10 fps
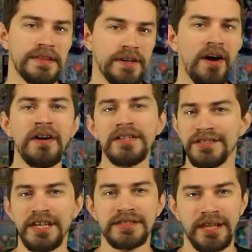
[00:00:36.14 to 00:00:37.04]
The art
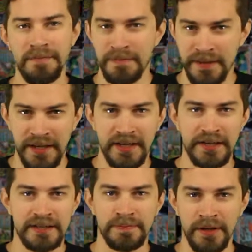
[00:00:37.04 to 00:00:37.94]
changed up a bit in
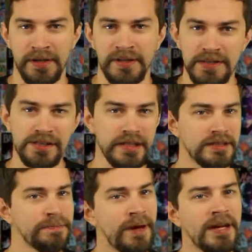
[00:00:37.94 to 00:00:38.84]
this book.
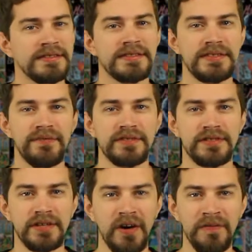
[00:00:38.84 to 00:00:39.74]
Jason Paz and Stephen
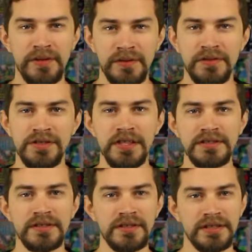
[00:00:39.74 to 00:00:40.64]
Segovia do just
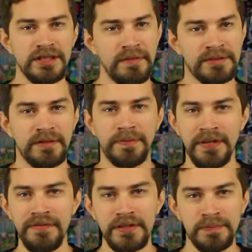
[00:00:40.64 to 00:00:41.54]
as good a job as the
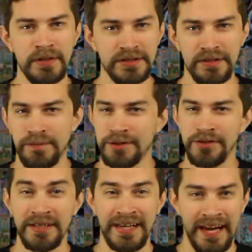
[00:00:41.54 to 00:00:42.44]
previous books in
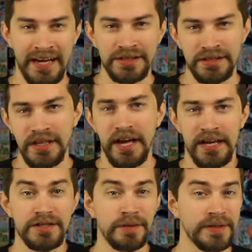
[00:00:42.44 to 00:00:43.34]
portraying the action
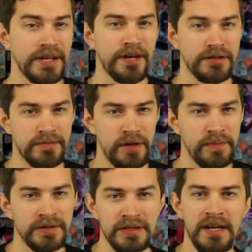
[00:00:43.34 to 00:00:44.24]
and showing character
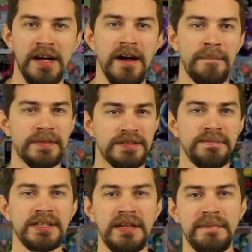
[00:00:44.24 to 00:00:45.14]
moments, but
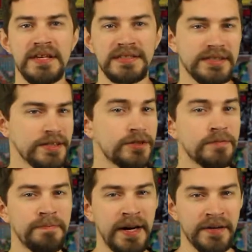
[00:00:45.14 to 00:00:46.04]
something that makes this issue
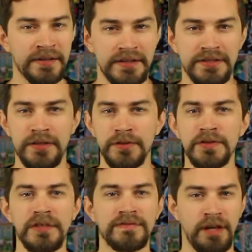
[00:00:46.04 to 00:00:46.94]
better is their
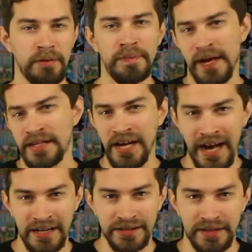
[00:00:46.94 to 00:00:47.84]
use of double page
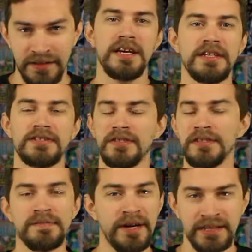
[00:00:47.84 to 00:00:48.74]
action. It
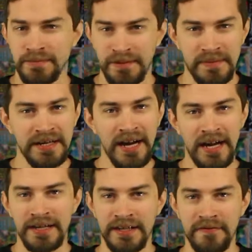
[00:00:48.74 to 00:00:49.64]
certainly breaks up the
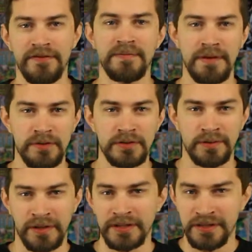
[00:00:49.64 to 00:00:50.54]
monotony from numbers 1 and